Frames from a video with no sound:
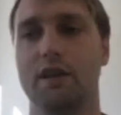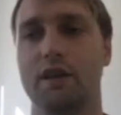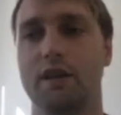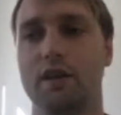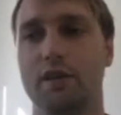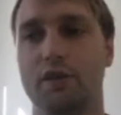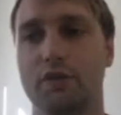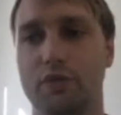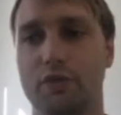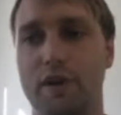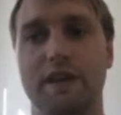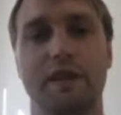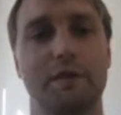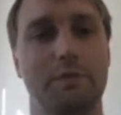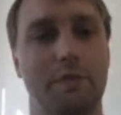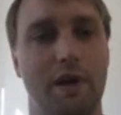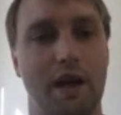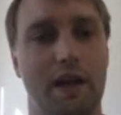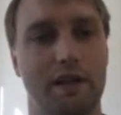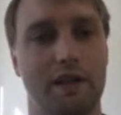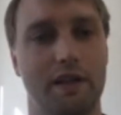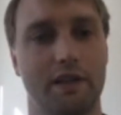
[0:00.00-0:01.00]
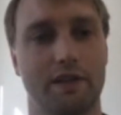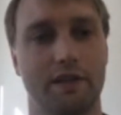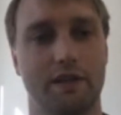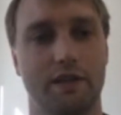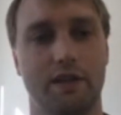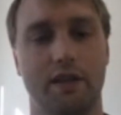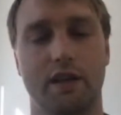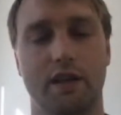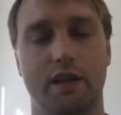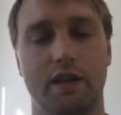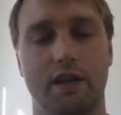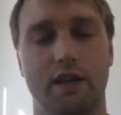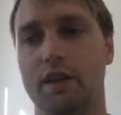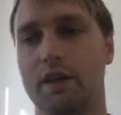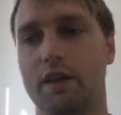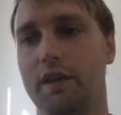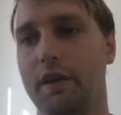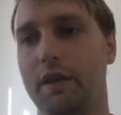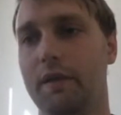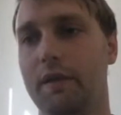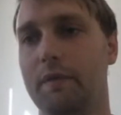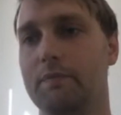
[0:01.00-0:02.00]
credit market.
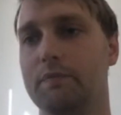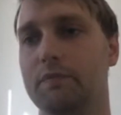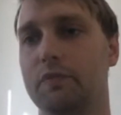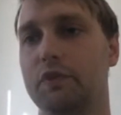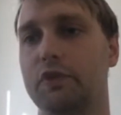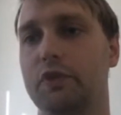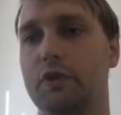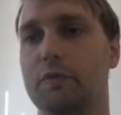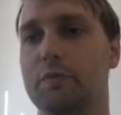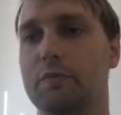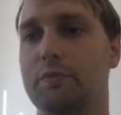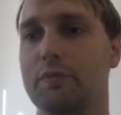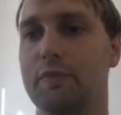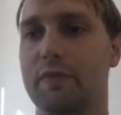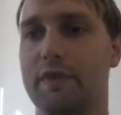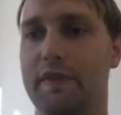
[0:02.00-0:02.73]
So